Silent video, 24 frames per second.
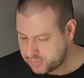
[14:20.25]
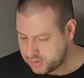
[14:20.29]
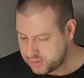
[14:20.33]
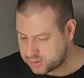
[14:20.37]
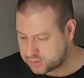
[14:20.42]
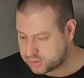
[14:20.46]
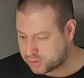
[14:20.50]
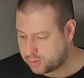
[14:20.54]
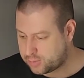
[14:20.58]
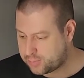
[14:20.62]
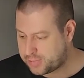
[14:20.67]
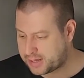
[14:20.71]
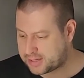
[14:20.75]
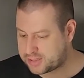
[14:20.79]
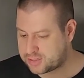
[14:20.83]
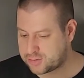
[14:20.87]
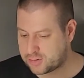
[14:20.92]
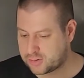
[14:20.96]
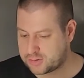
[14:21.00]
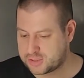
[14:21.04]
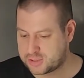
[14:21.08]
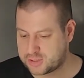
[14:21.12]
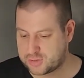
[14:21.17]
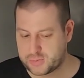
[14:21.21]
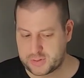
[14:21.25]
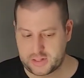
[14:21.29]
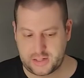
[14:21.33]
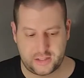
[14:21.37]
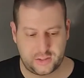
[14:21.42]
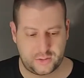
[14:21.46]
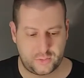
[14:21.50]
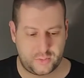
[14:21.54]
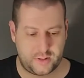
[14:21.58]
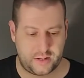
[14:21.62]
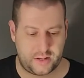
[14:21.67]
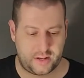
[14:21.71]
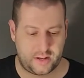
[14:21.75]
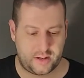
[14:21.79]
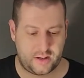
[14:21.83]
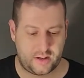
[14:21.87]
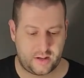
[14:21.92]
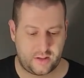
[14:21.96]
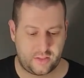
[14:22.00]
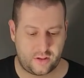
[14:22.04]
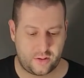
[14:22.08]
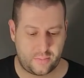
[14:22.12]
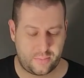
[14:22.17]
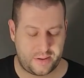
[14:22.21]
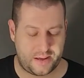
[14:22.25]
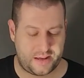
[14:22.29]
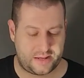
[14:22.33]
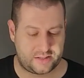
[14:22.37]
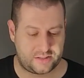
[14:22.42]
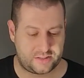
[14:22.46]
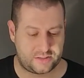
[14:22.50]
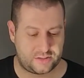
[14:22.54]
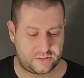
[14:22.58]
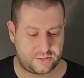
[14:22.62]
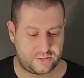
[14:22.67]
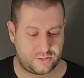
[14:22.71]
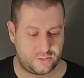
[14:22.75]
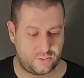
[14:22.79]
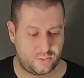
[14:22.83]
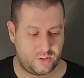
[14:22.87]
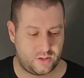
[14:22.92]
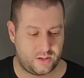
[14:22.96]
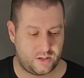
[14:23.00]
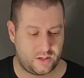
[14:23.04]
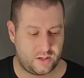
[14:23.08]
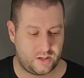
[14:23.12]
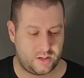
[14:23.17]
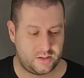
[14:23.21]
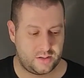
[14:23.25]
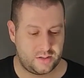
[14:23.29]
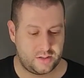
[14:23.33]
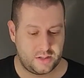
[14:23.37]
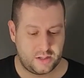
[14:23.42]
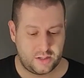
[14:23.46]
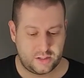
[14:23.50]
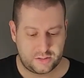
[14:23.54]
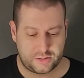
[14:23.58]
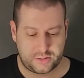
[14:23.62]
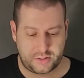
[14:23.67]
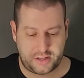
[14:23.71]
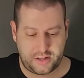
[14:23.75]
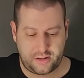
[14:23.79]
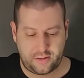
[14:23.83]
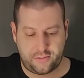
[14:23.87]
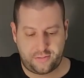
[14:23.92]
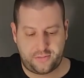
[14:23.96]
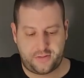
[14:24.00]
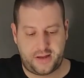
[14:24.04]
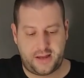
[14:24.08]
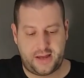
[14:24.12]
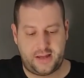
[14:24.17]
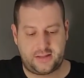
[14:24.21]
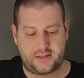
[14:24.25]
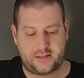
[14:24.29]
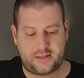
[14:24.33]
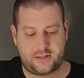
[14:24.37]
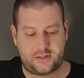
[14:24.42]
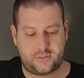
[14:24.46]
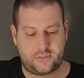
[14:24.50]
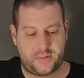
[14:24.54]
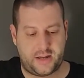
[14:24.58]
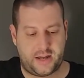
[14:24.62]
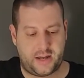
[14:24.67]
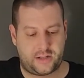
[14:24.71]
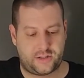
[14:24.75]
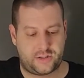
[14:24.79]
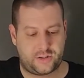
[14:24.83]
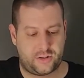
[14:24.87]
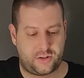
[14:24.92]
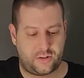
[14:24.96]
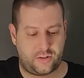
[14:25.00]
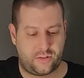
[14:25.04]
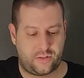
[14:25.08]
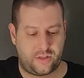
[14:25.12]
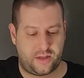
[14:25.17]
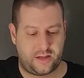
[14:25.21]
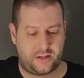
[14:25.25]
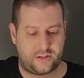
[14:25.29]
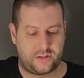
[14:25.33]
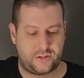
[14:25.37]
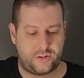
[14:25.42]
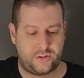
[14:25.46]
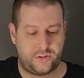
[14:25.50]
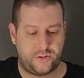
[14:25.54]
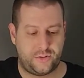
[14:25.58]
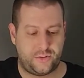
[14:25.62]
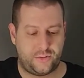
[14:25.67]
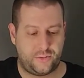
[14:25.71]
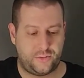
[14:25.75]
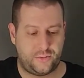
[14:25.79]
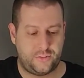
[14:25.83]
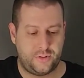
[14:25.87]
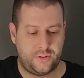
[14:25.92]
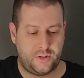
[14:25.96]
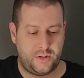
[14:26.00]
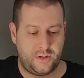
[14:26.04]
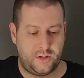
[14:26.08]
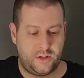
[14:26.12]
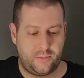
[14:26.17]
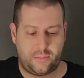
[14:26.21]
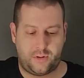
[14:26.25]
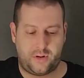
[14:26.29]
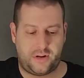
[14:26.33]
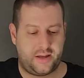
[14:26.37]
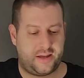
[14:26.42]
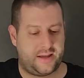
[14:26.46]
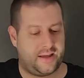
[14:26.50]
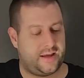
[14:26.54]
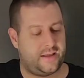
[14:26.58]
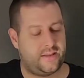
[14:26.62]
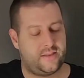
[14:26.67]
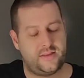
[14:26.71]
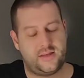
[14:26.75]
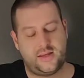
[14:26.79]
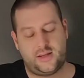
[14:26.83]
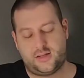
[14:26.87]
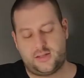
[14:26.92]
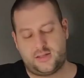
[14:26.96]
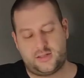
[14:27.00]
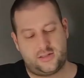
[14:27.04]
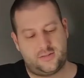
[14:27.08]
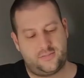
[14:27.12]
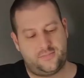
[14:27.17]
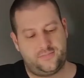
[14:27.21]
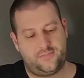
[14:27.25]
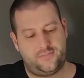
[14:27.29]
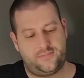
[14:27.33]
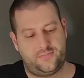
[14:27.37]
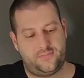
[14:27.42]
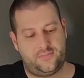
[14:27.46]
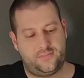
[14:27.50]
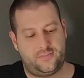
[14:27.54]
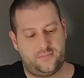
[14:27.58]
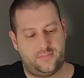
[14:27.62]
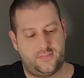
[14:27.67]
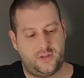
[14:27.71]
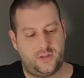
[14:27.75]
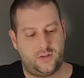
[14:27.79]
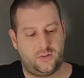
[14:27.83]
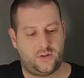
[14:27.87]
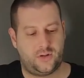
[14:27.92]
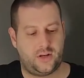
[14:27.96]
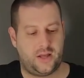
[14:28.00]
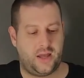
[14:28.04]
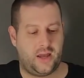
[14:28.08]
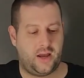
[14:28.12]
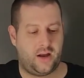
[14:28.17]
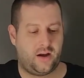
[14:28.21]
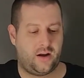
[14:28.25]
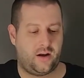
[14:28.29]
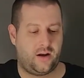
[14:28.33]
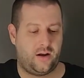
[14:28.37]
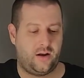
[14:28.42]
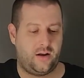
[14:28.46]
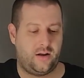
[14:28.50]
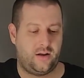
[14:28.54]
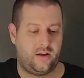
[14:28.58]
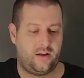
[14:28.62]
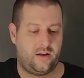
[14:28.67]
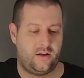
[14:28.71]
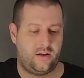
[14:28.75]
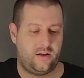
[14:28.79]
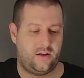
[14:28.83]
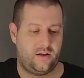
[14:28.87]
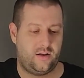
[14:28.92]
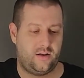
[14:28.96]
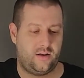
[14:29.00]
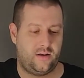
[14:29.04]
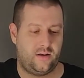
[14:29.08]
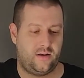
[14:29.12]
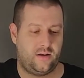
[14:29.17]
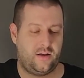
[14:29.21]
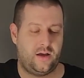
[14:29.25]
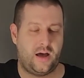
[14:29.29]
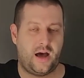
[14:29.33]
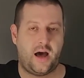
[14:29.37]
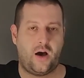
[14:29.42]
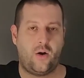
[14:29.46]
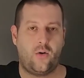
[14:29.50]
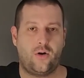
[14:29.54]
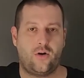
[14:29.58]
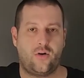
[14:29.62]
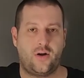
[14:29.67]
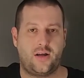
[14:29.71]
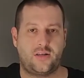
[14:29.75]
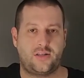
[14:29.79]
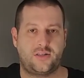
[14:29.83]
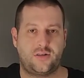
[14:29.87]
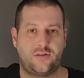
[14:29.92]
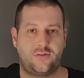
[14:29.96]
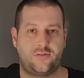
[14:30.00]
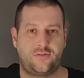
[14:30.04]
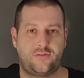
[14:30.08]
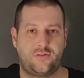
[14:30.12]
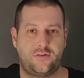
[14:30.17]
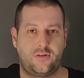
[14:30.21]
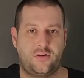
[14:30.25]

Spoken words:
So Bestorx is really doing their best to innovate and to make certain things new. But again, this, you can hear how aggressive